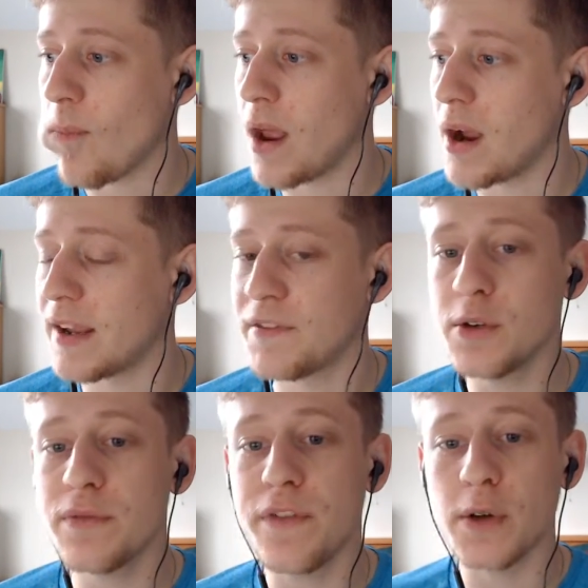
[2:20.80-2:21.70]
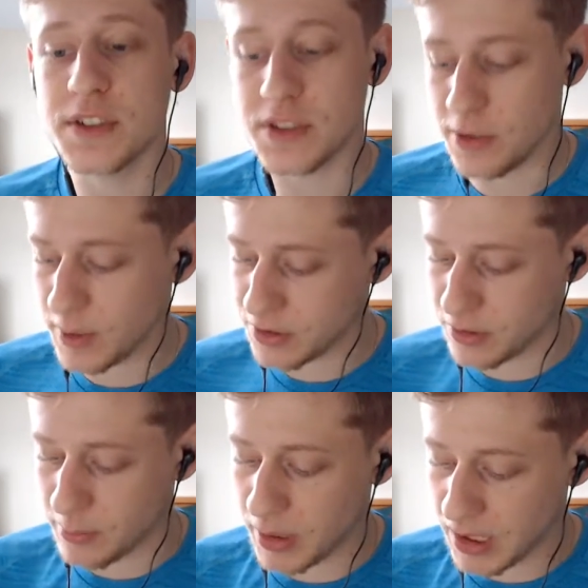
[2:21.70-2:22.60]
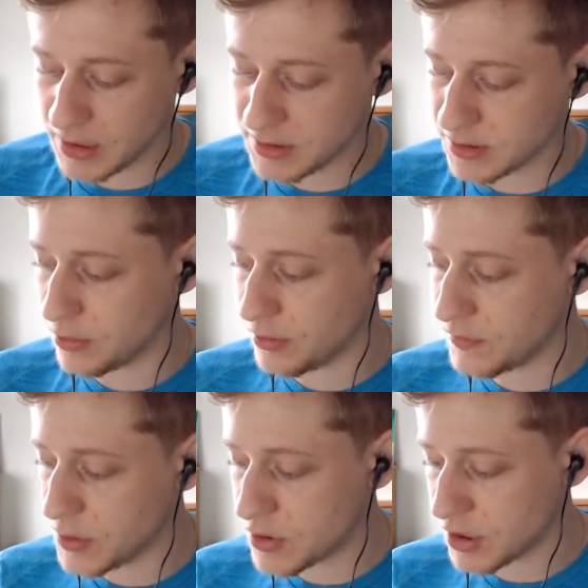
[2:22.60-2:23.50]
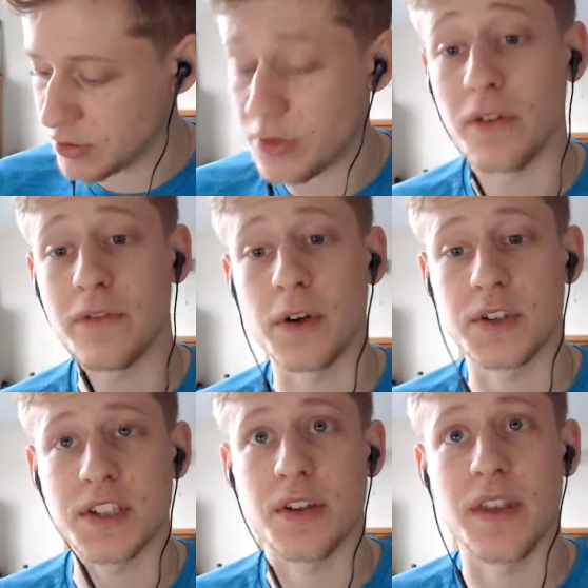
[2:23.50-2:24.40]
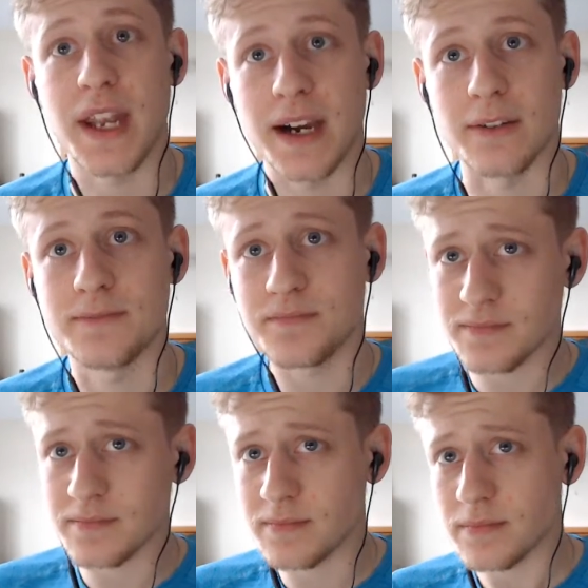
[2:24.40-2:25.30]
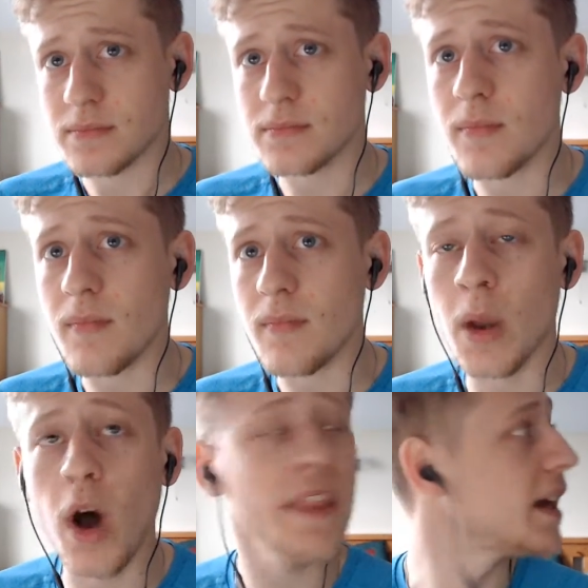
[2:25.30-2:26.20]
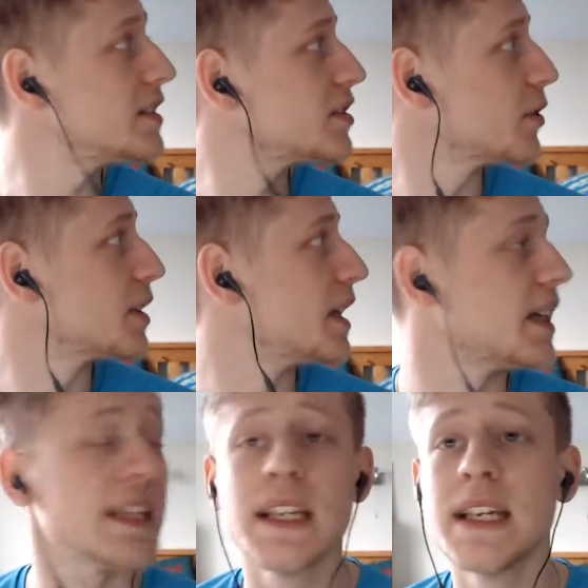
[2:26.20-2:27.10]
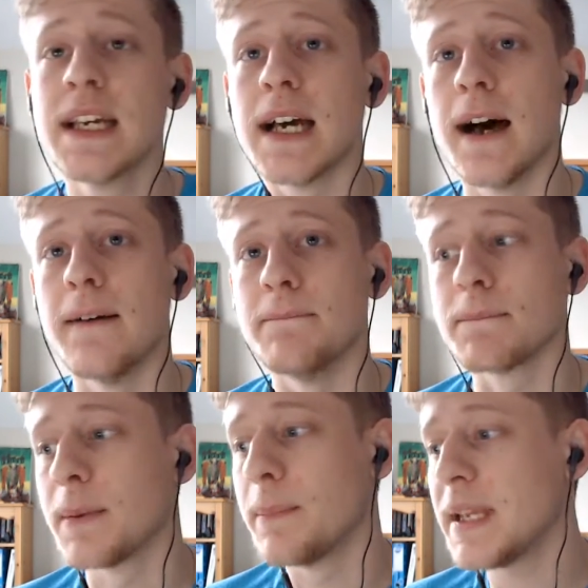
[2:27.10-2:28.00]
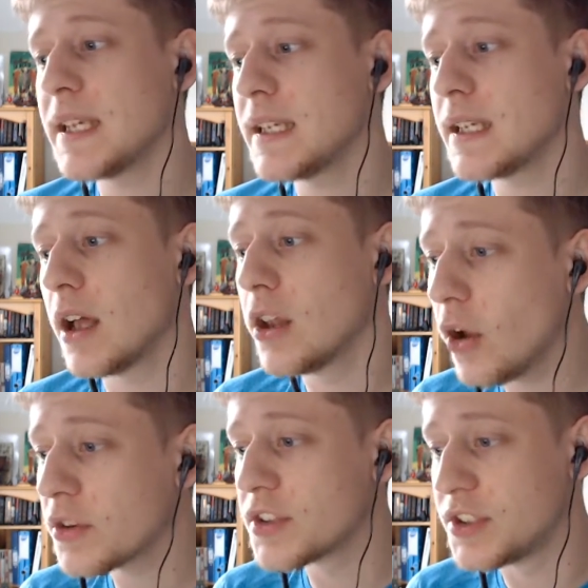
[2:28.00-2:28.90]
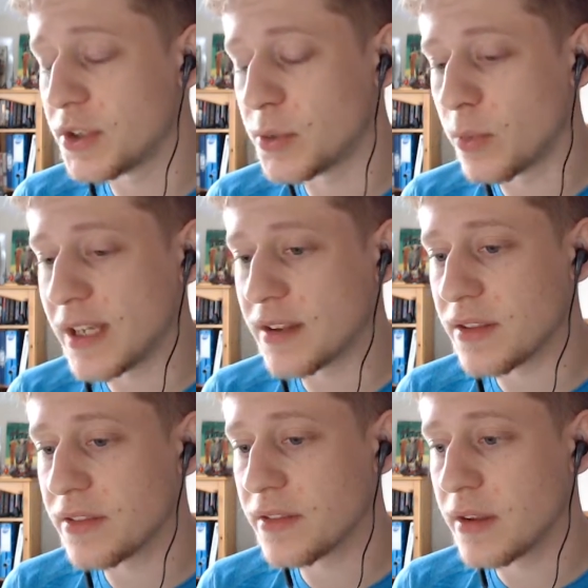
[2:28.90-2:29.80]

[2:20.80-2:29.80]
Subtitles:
if you focus too much on the past or the future, you're not focusing on the now. And why that is so key can be a lot to do with